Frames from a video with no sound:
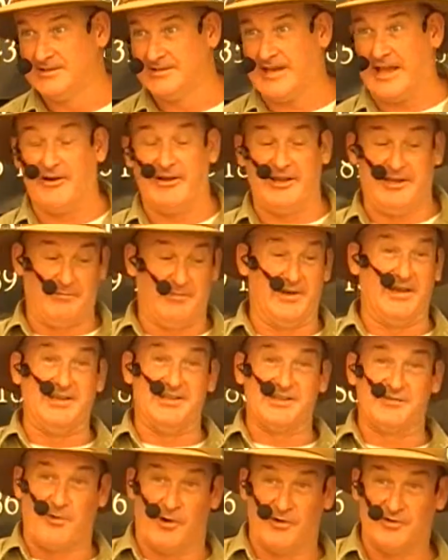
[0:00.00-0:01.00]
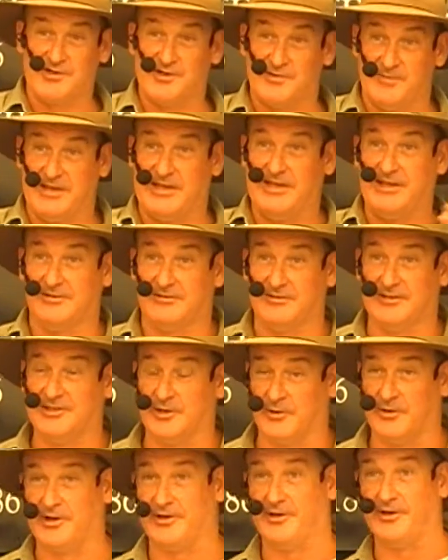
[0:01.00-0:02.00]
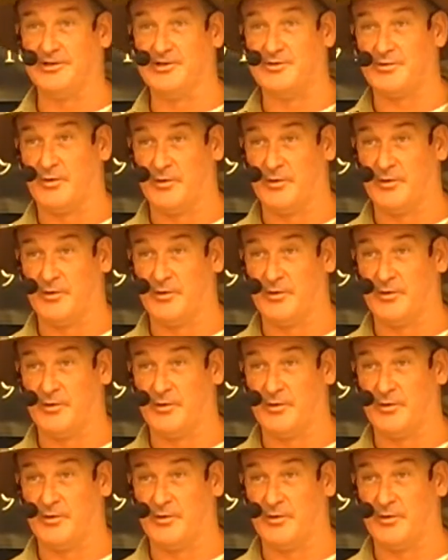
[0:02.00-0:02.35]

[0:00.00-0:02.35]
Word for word: Now Heat Beads sponsor me, and what you want to do